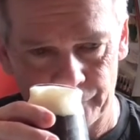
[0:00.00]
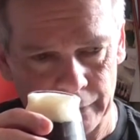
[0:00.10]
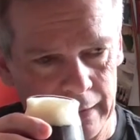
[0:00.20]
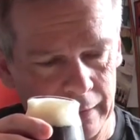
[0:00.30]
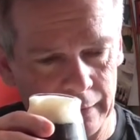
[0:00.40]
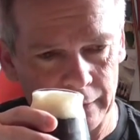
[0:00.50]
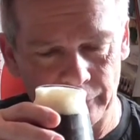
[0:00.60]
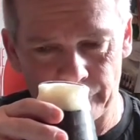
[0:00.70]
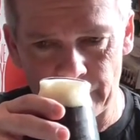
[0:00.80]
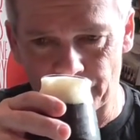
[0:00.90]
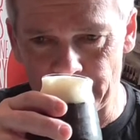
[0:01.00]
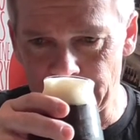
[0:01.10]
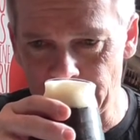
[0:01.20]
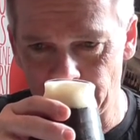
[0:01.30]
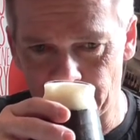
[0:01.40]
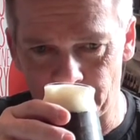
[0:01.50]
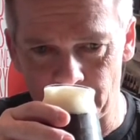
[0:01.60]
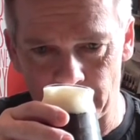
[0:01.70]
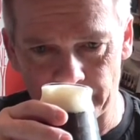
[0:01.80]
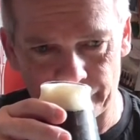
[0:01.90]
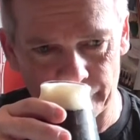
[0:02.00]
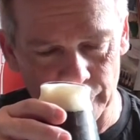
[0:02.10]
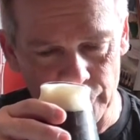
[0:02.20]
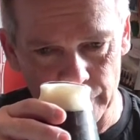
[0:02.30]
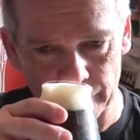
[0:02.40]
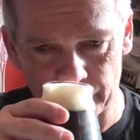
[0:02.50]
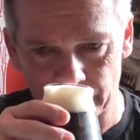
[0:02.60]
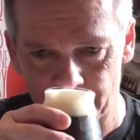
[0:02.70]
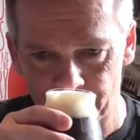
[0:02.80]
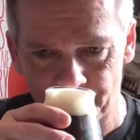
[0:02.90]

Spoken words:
Yeah, definitely getting some nice citrus.